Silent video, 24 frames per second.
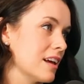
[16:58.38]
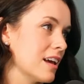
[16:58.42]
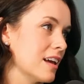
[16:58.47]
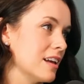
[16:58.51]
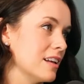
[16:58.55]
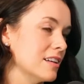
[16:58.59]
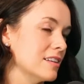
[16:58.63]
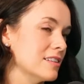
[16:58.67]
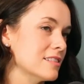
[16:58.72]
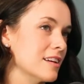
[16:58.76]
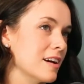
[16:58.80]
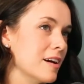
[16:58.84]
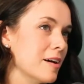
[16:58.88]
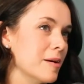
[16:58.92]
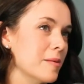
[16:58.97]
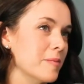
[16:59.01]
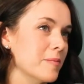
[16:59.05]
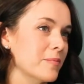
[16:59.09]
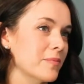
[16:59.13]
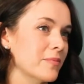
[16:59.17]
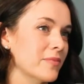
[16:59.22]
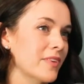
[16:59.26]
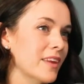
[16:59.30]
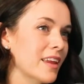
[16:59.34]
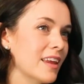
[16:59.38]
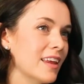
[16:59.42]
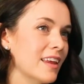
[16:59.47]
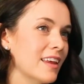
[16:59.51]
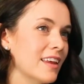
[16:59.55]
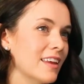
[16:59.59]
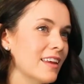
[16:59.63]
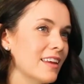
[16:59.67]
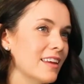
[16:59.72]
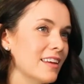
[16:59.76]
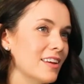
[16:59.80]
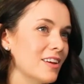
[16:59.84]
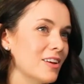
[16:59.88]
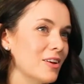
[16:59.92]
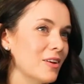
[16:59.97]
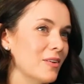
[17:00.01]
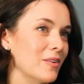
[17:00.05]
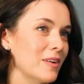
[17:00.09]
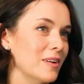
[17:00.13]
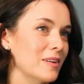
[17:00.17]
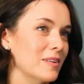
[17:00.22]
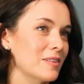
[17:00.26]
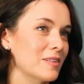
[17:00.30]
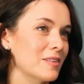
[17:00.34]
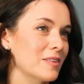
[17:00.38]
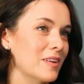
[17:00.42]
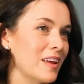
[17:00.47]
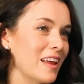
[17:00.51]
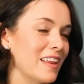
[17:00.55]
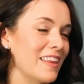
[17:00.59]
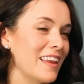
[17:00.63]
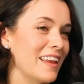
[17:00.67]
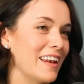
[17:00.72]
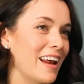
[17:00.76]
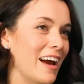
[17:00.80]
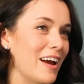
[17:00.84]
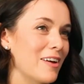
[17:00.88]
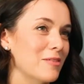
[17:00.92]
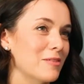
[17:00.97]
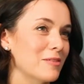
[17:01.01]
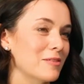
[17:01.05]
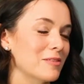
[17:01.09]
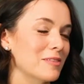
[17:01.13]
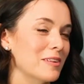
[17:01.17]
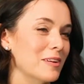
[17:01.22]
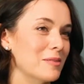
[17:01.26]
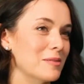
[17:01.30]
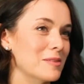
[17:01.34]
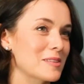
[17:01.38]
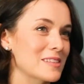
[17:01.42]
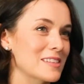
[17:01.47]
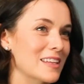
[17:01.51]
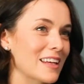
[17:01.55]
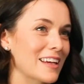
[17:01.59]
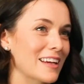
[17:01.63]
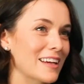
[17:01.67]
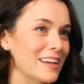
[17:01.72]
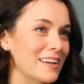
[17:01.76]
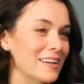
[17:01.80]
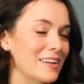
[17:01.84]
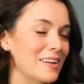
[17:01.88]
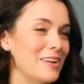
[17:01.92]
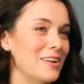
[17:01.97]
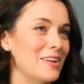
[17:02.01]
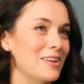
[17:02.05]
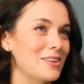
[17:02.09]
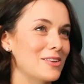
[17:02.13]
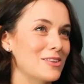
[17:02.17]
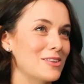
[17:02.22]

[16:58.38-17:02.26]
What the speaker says: And, and then it was like,